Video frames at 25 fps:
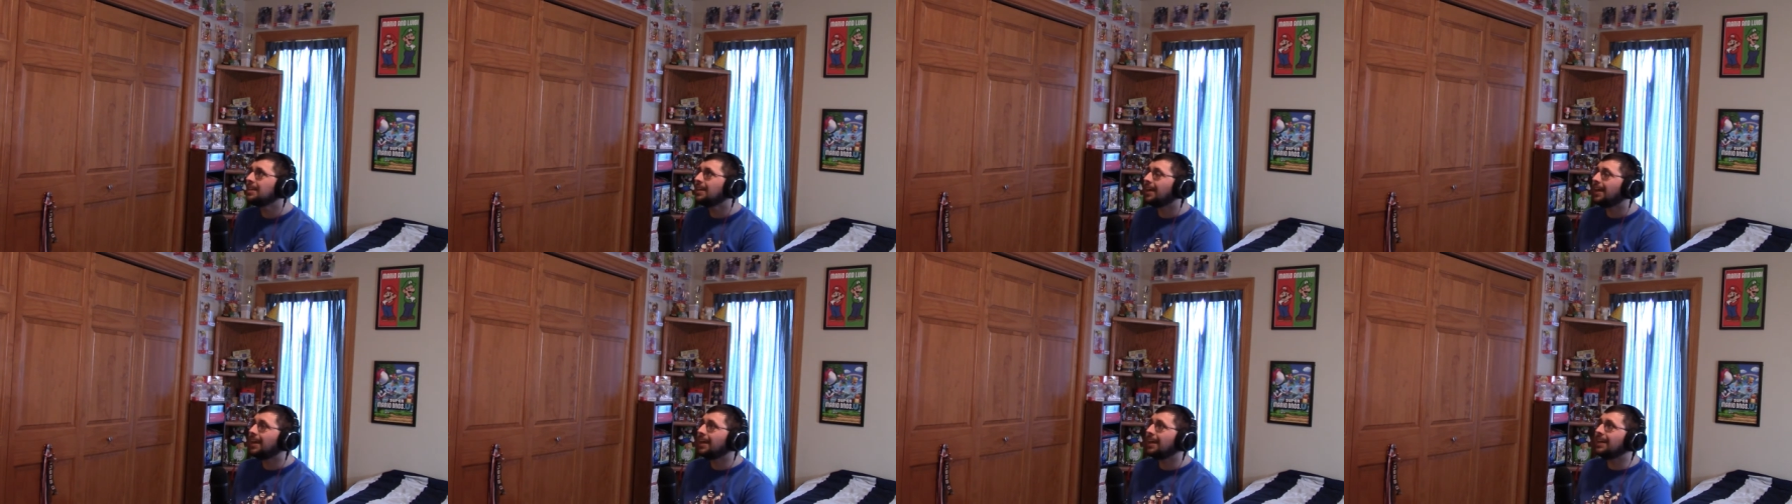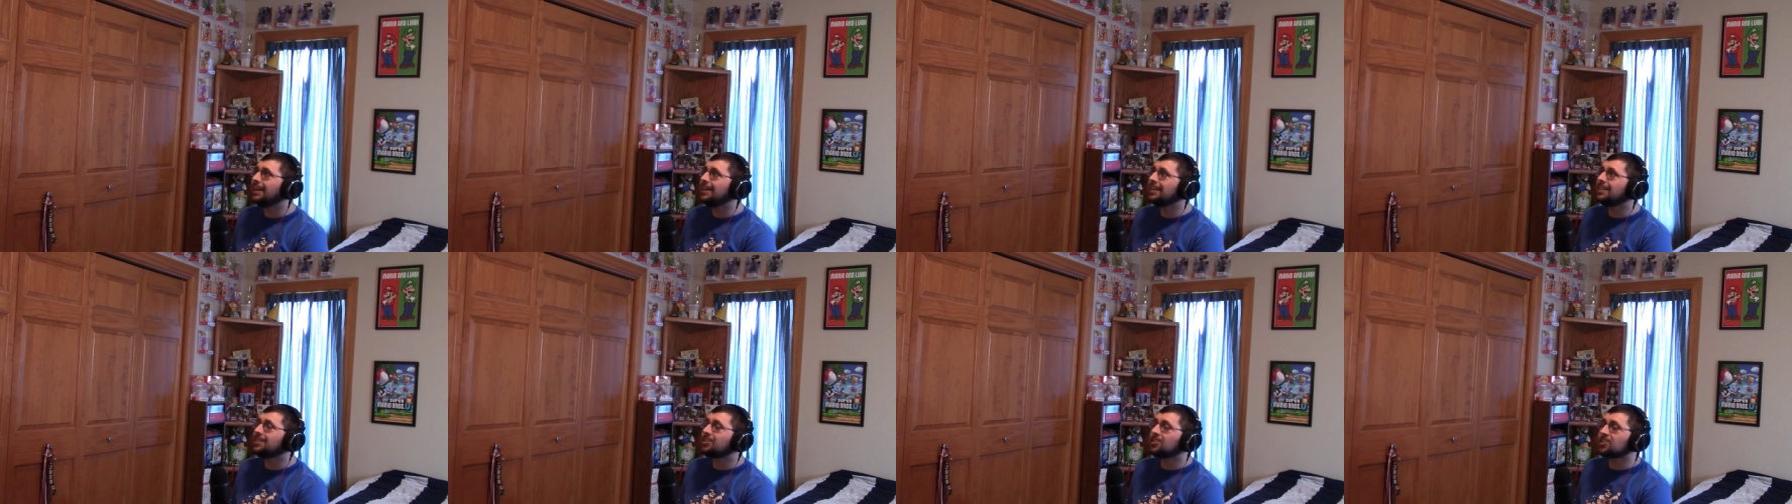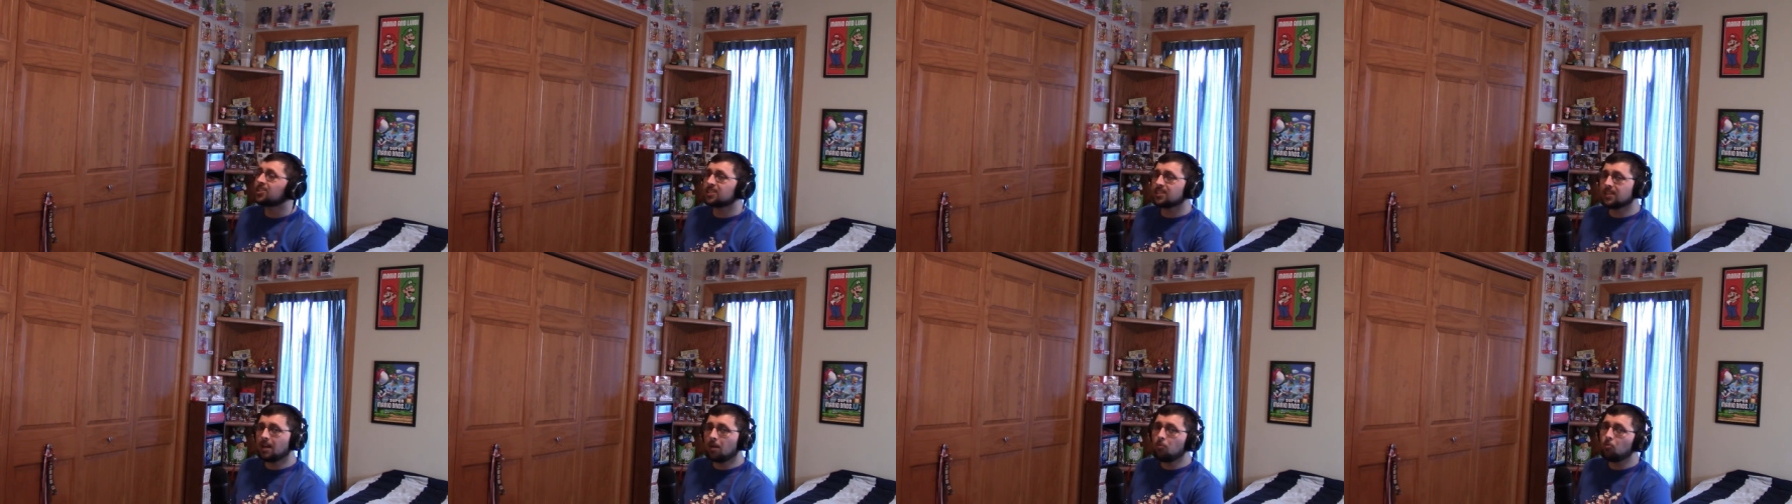in
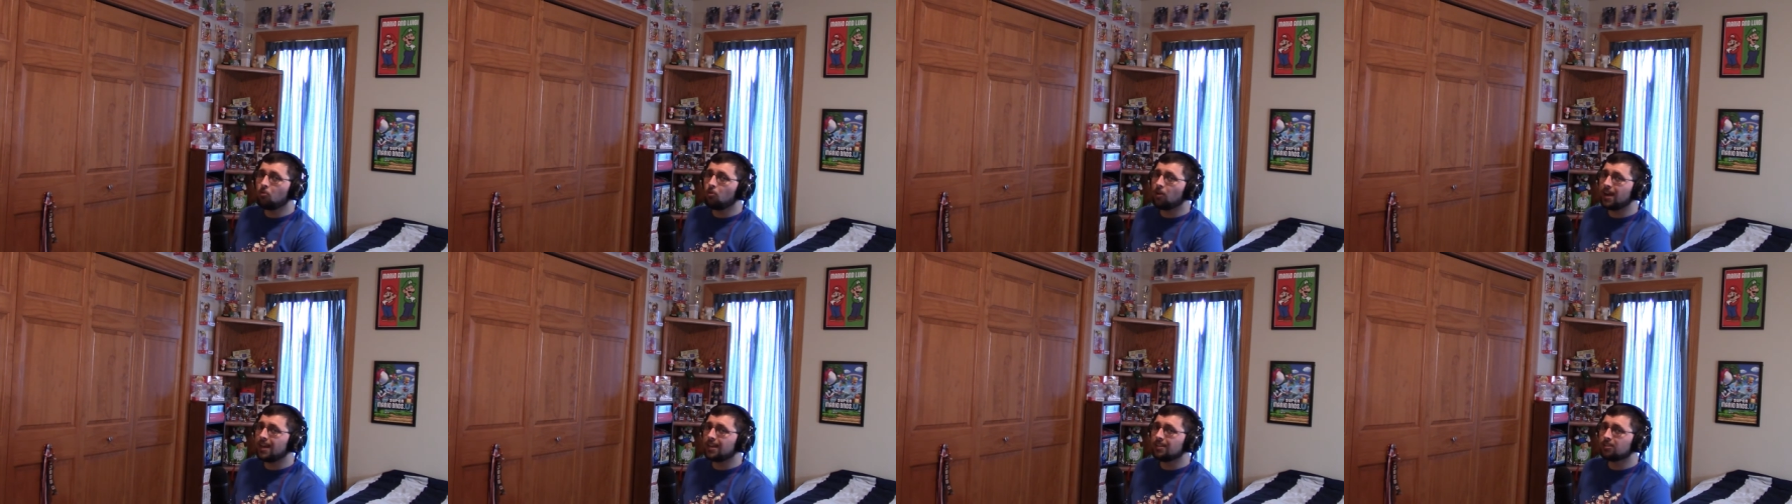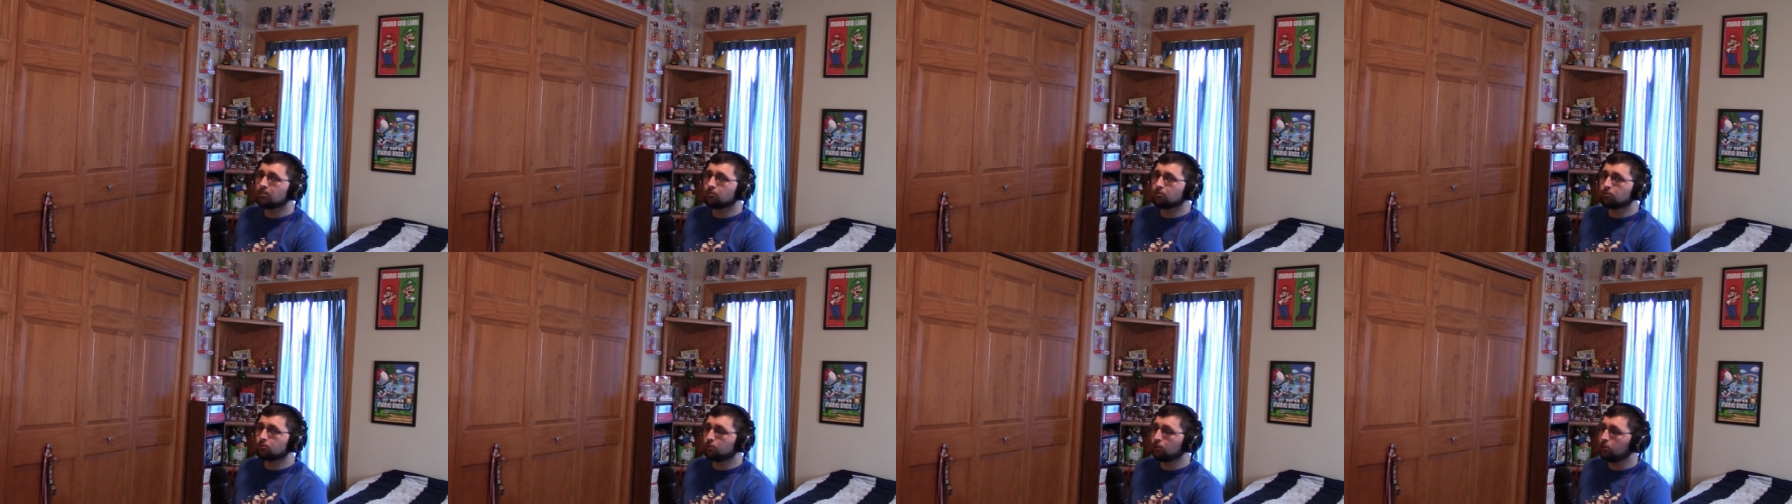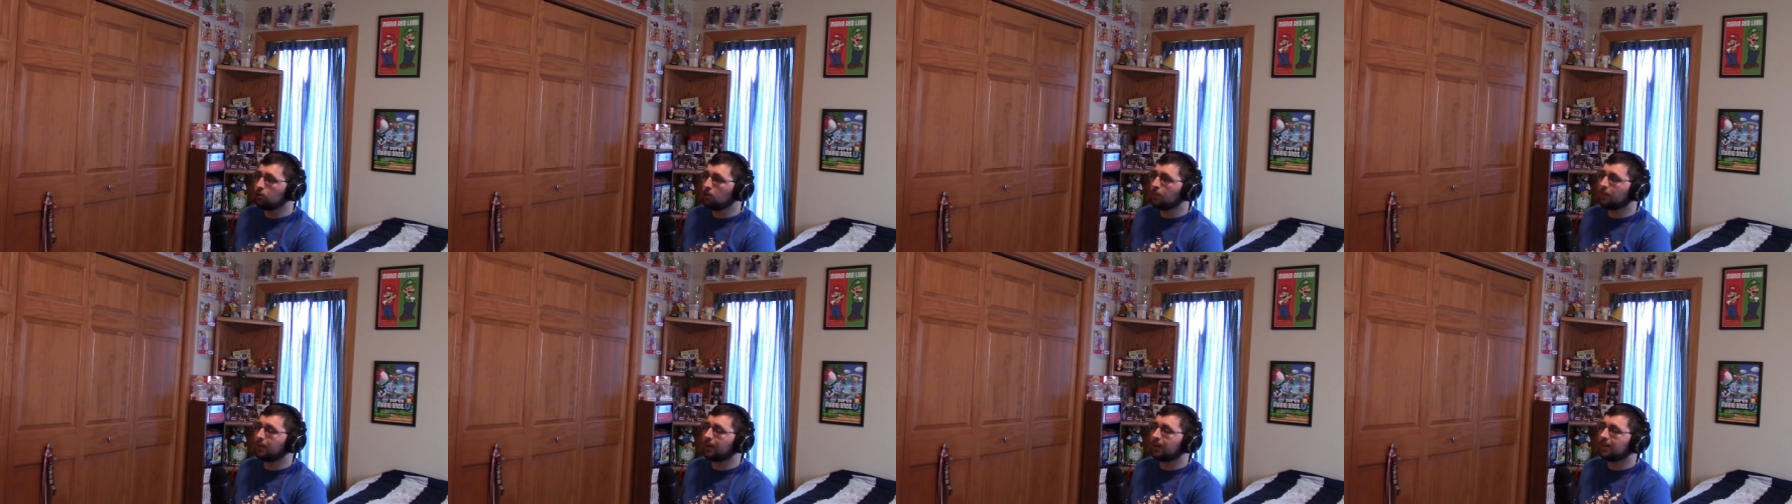some ways a
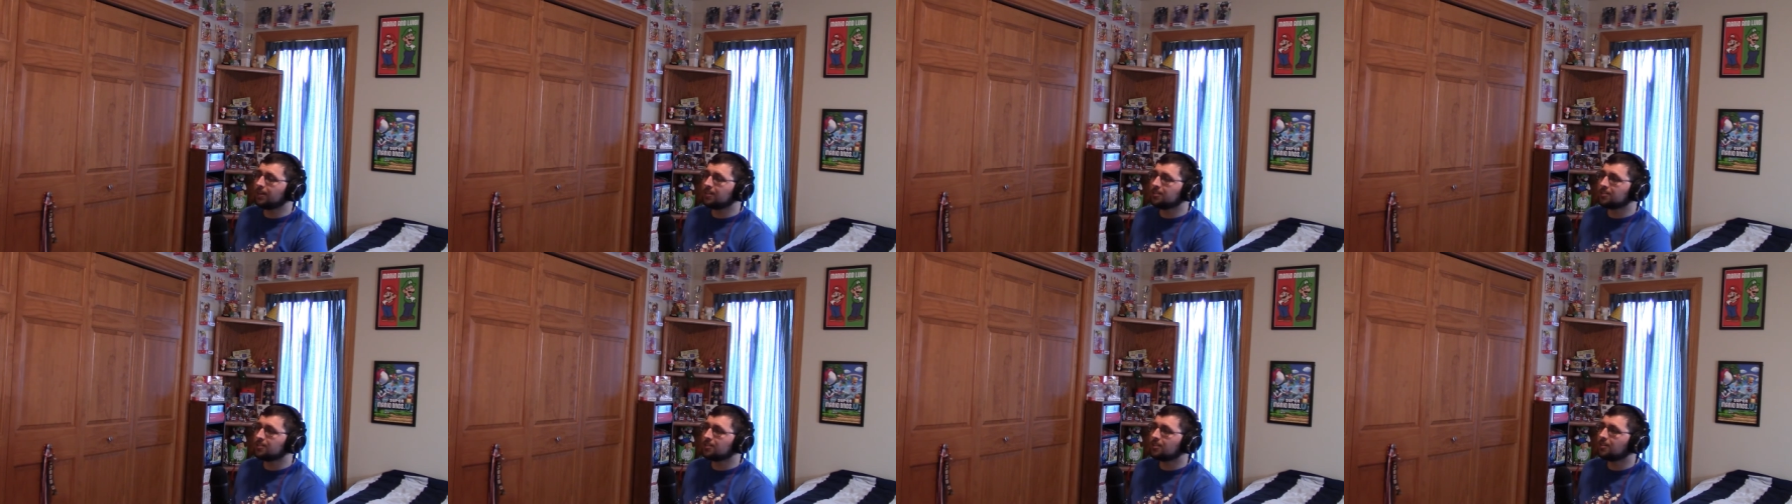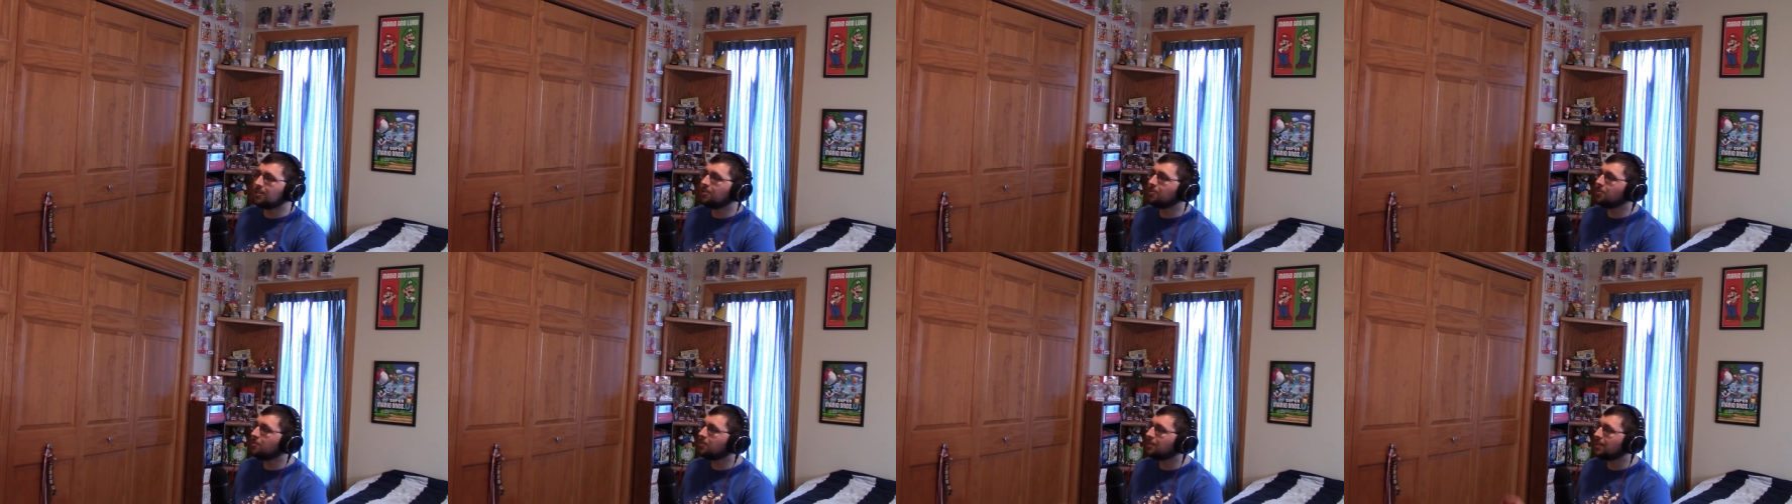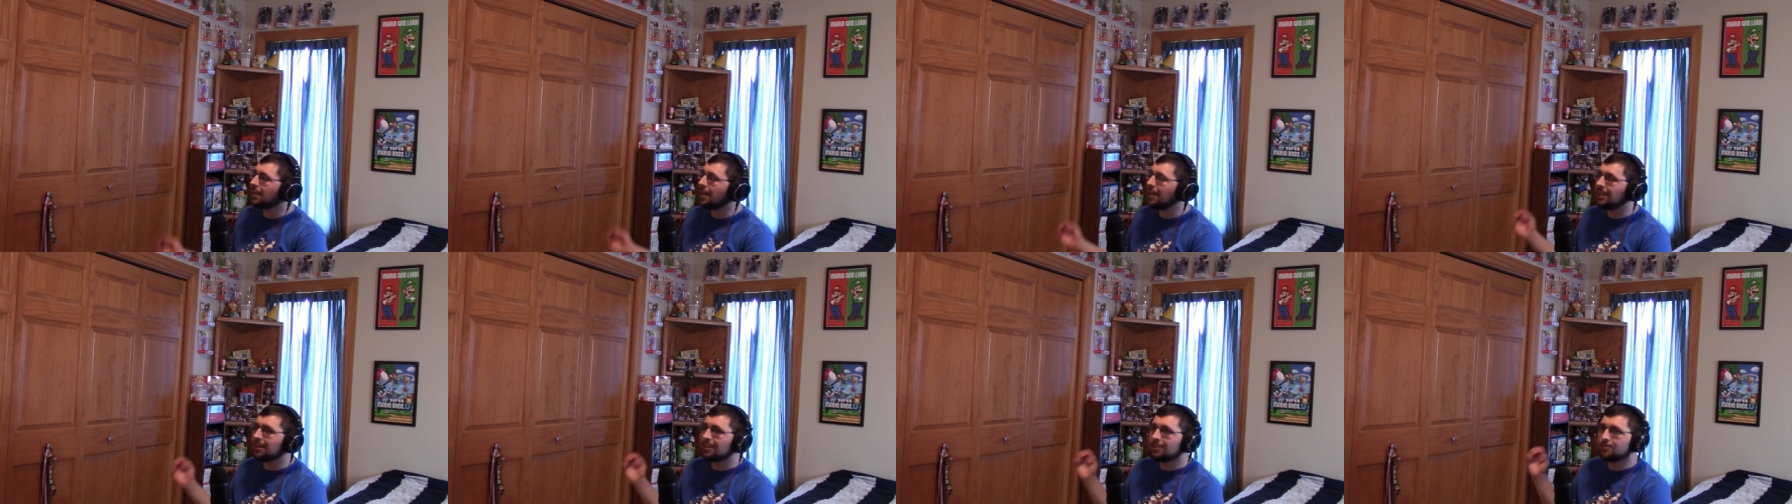rumor, so
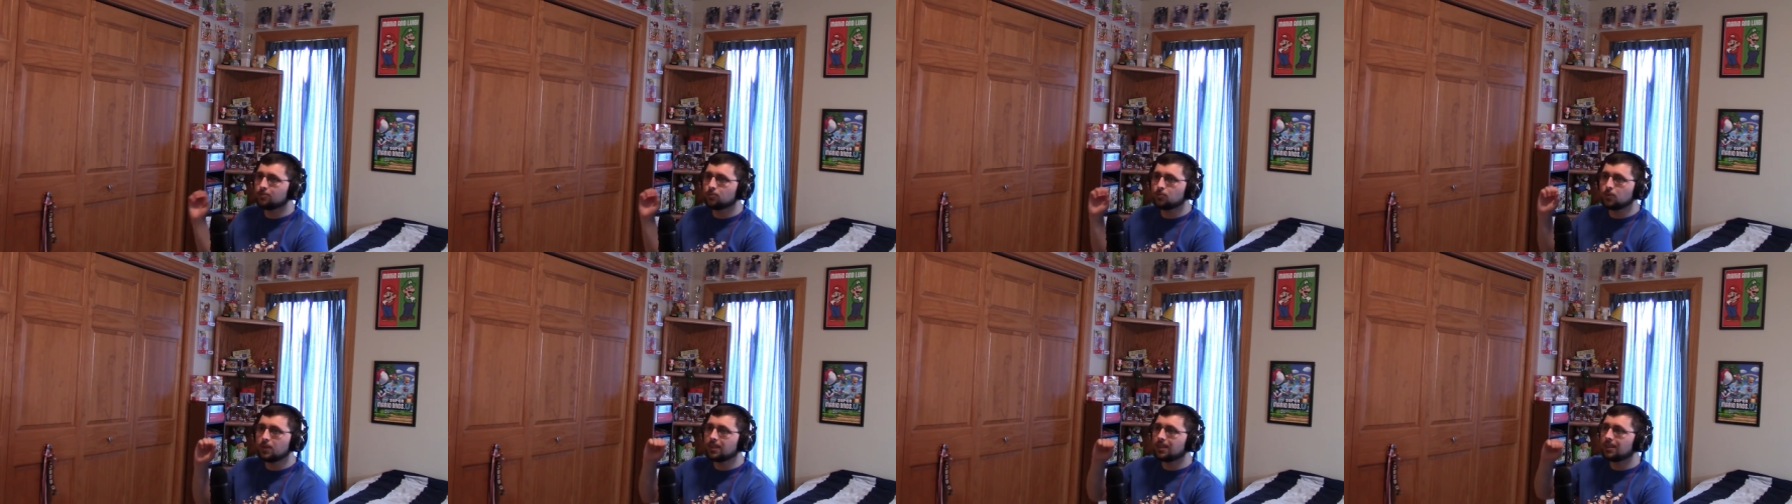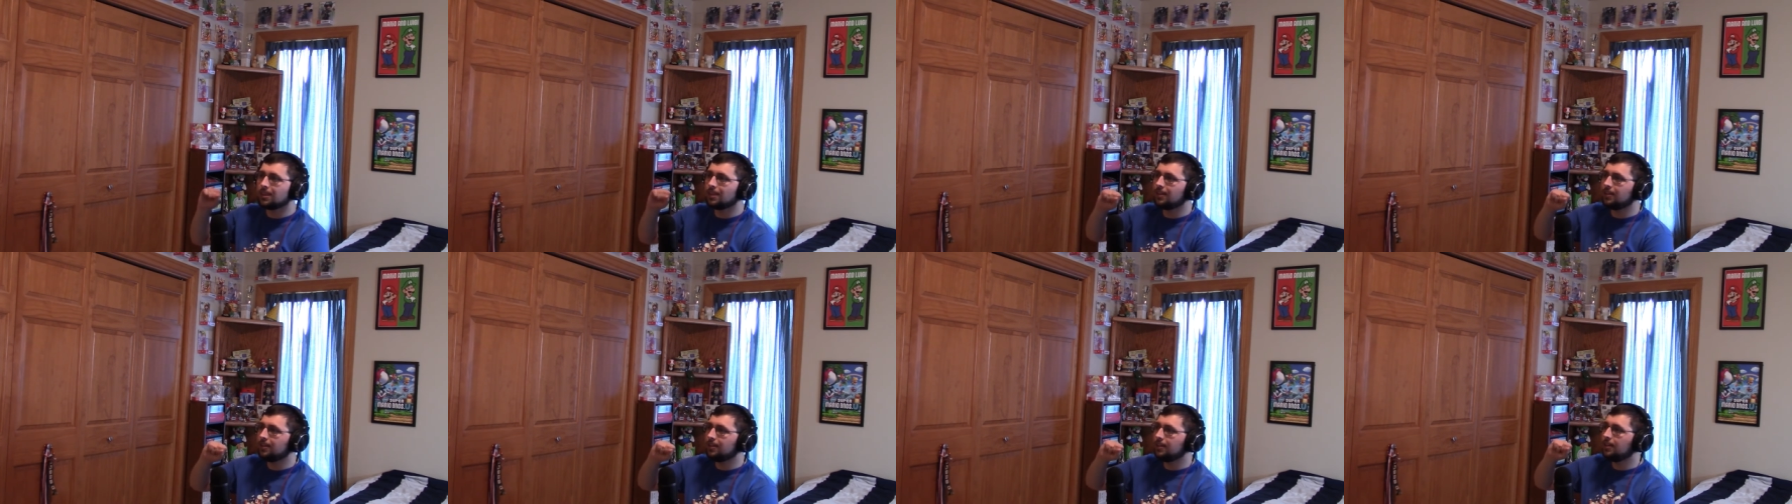take this with,